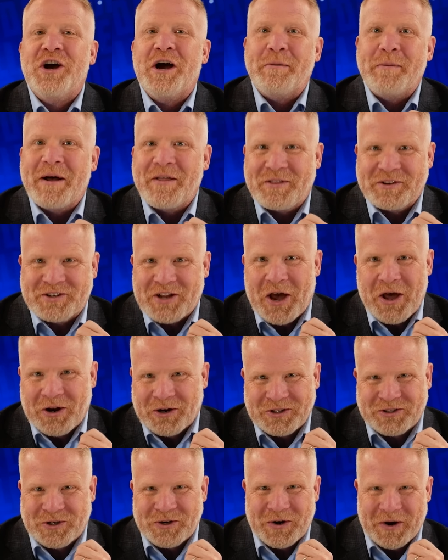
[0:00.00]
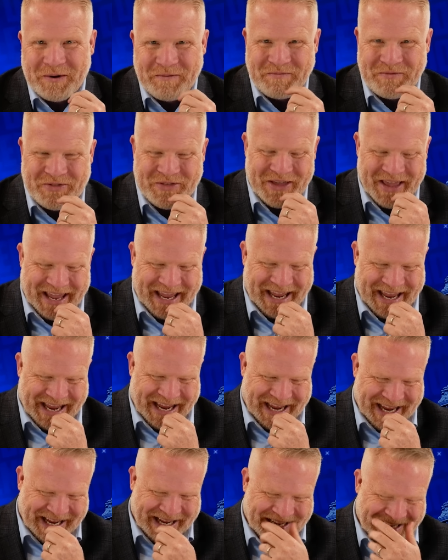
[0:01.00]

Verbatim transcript: about the Donald Trump thing.